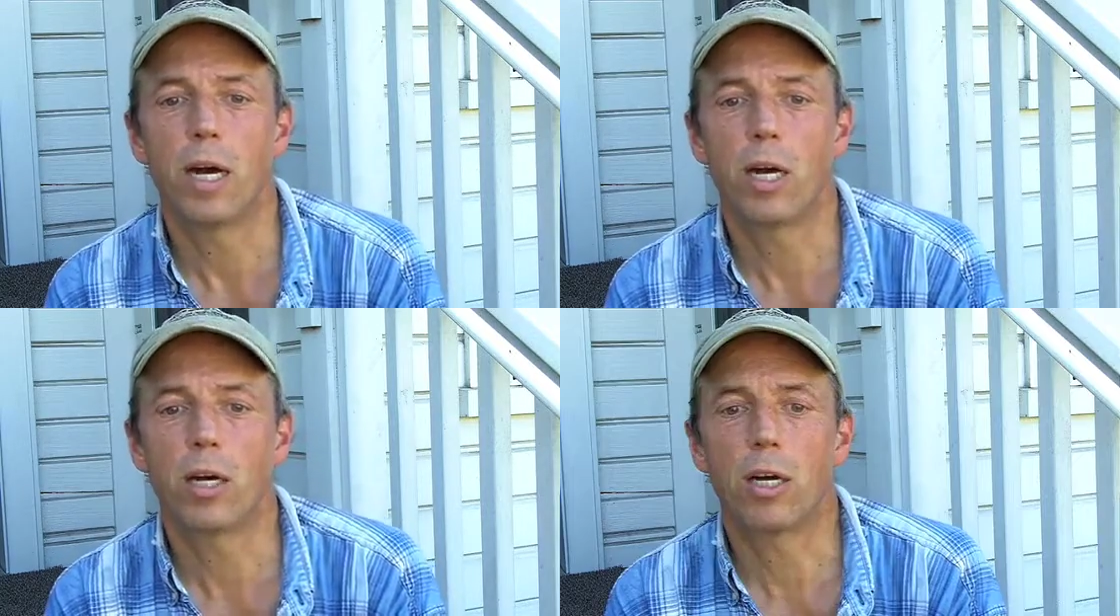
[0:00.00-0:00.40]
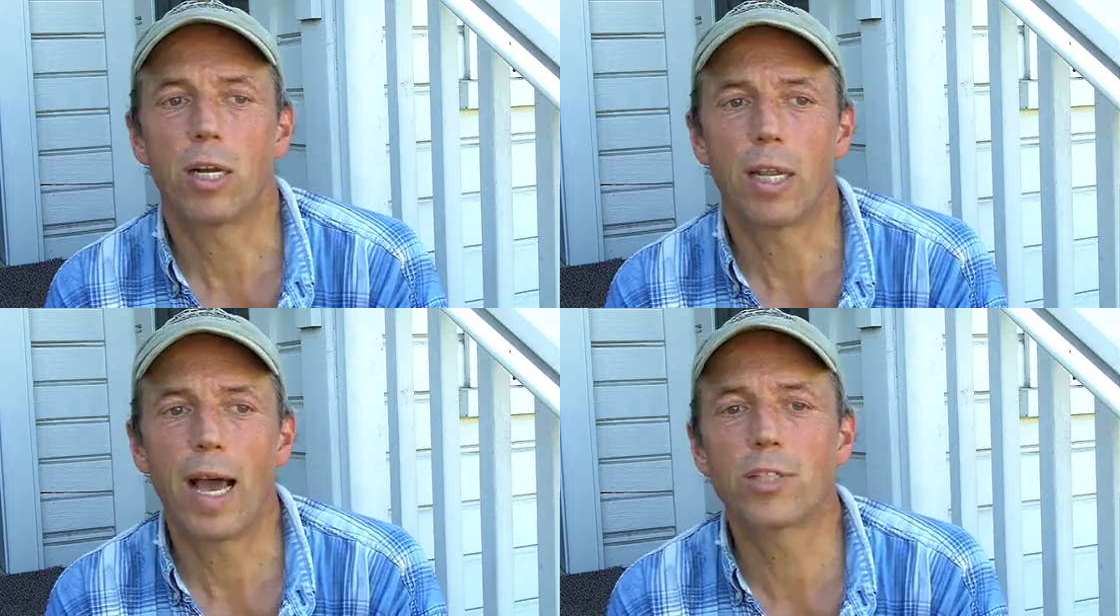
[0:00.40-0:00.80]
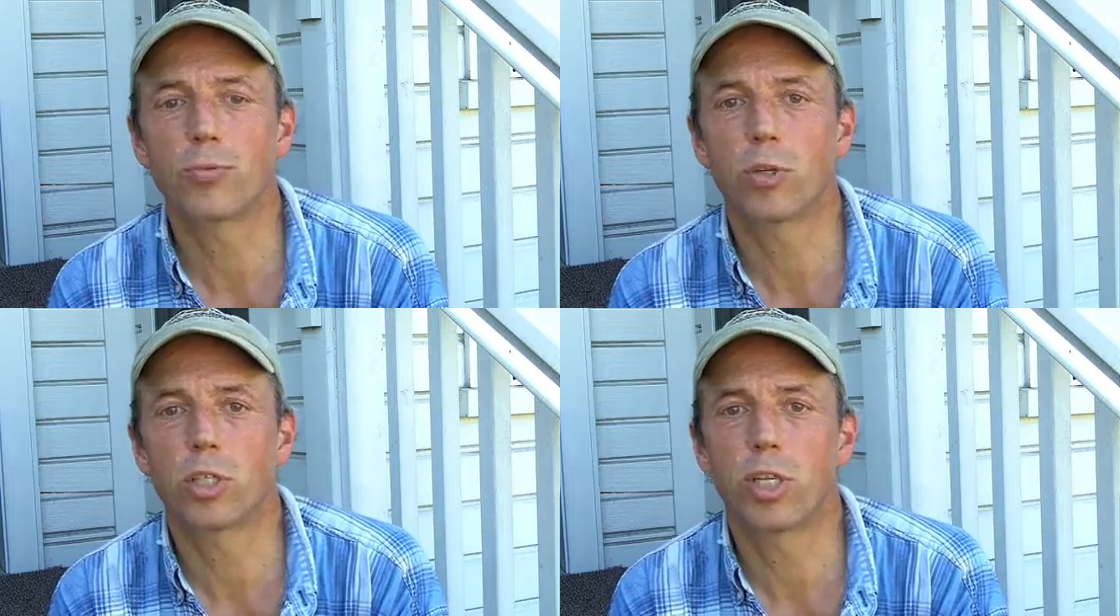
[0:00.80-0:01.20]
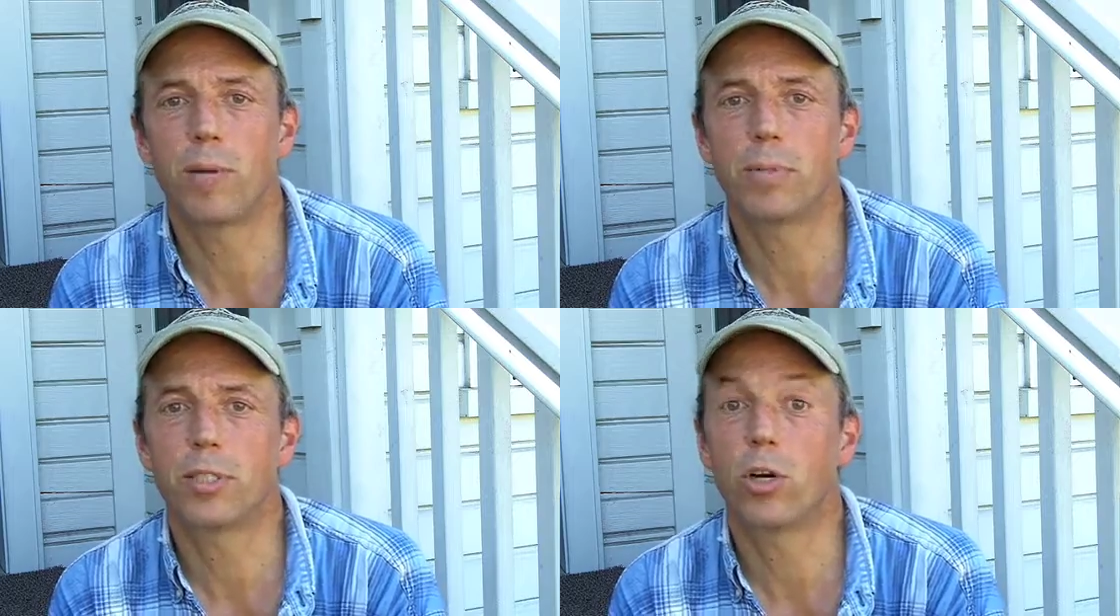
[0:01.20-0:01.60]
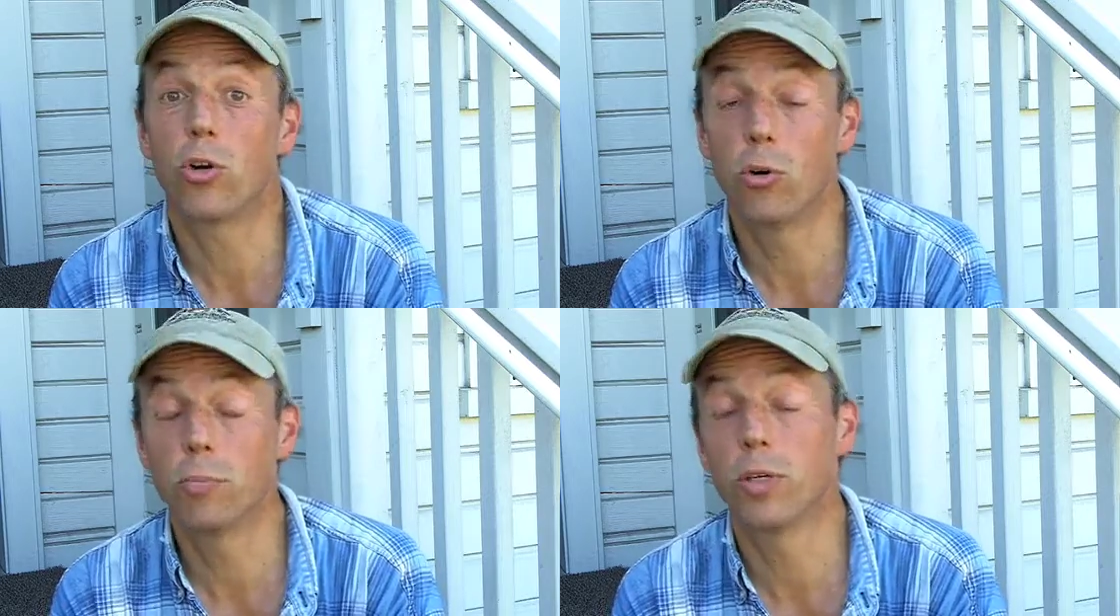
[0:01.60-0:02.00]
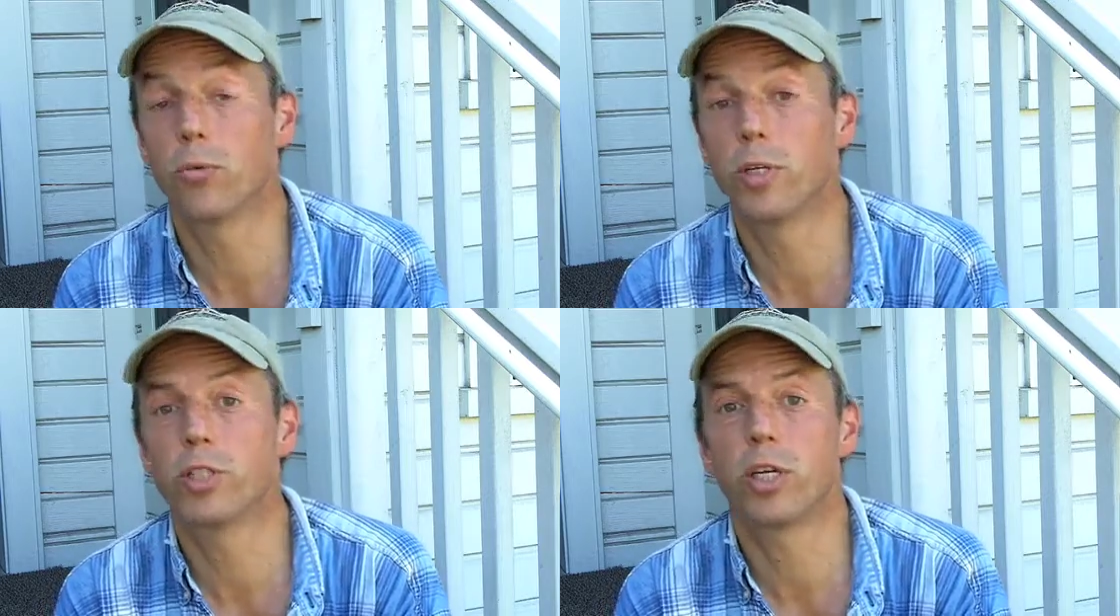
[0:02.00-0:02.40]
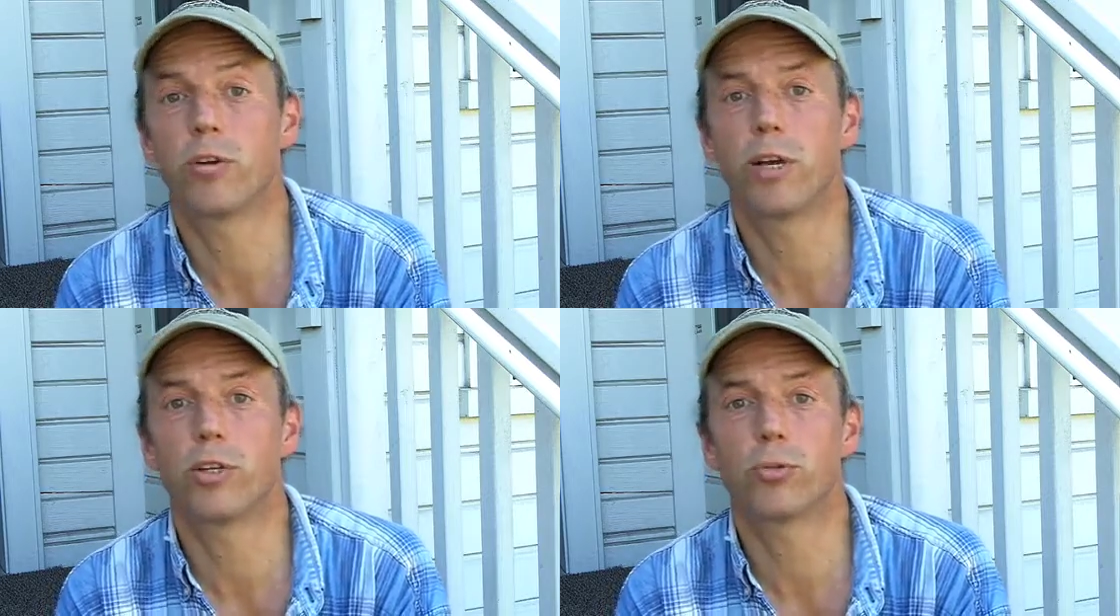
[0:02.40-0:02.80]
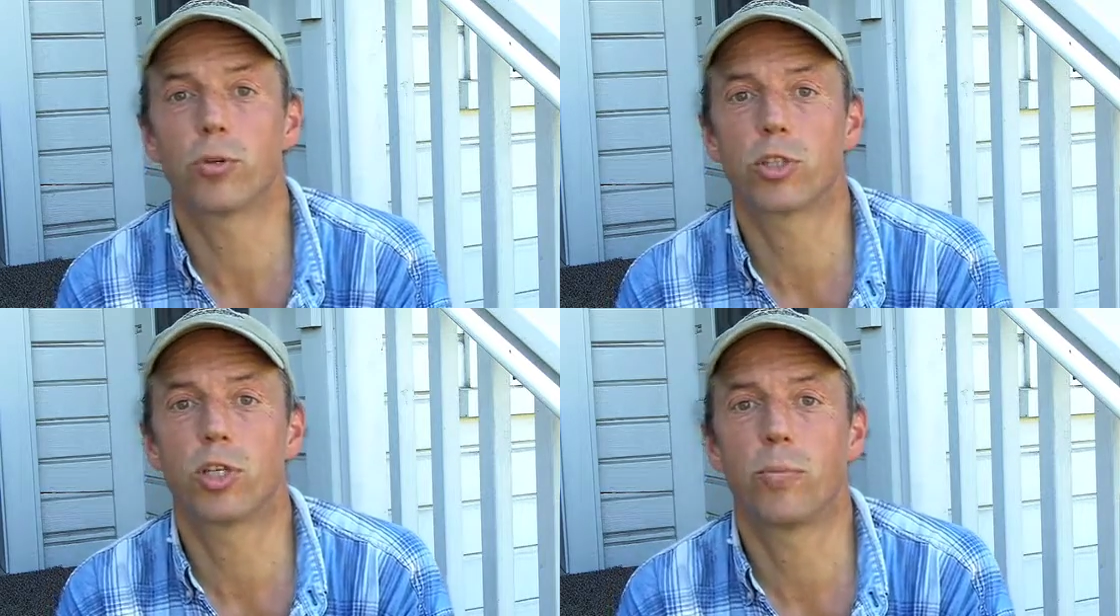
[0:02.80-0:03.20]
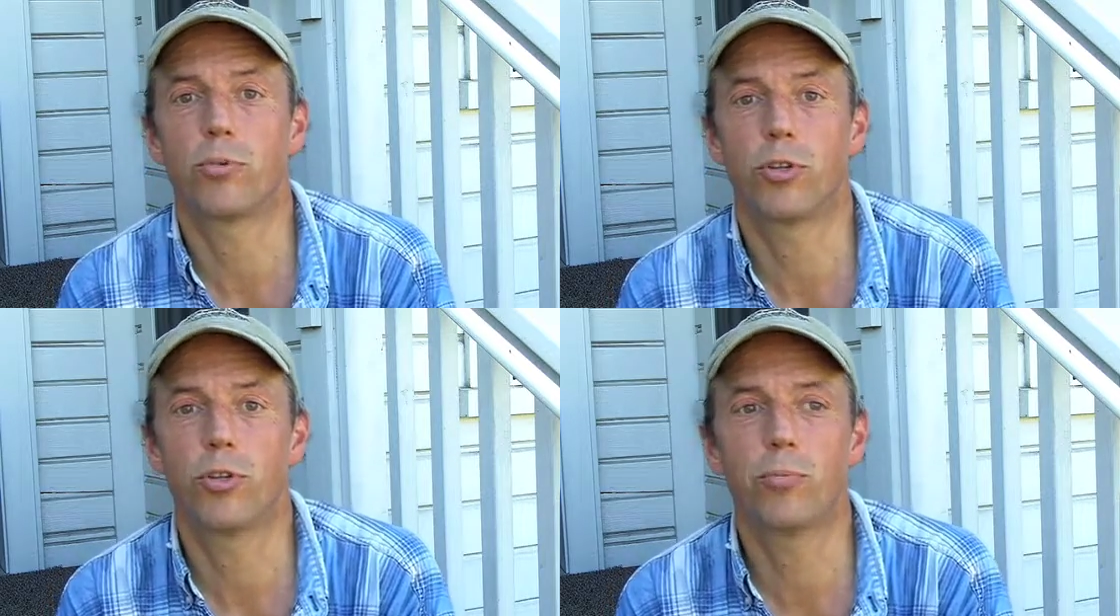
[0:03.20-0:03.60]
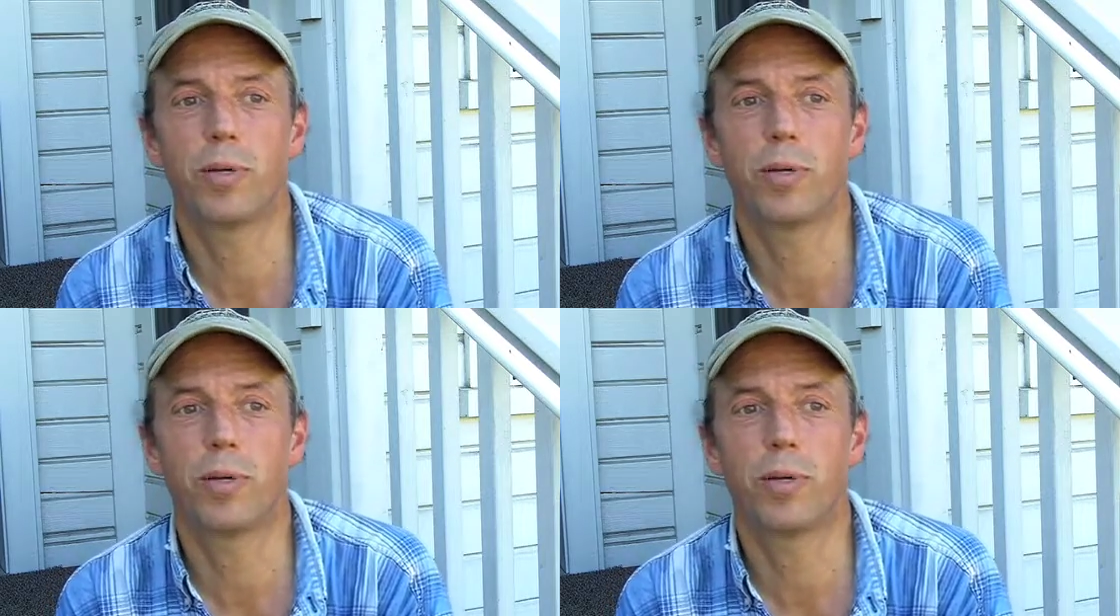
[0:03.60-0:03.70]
Our last workshop is our home built wind generators workshop with Hugh